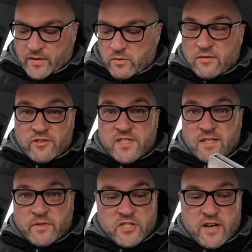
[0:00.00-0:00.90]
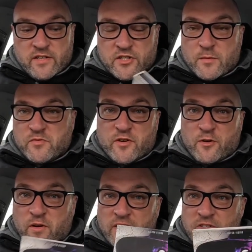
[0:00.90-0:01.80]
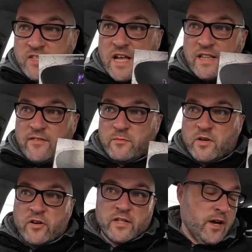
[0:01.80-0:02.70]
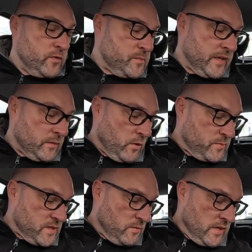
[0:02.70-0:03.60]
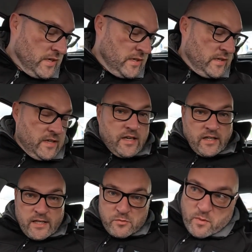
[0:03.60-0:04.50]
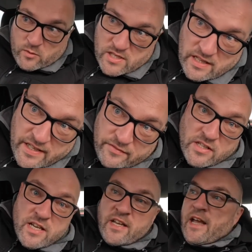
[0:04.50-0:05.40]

whenever I see them in the charity shops for euro, I just can't leave them behind. I always pick them up, so at least we won't leave the day